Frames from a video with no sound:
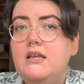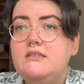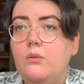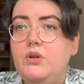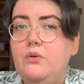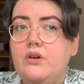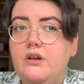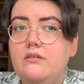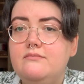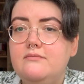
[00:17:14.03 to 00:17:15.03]
someone who
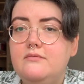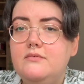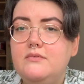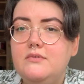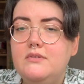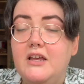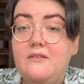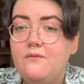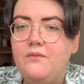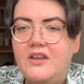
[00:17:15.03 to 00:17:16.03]
can like
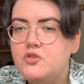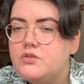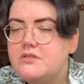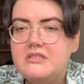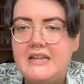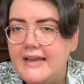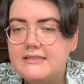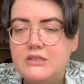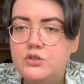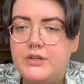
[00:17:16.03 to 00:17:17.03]
fetch
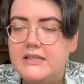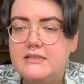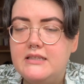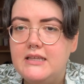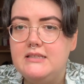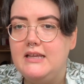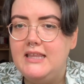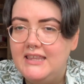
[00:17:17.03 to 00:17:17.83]
snacks and treats and things like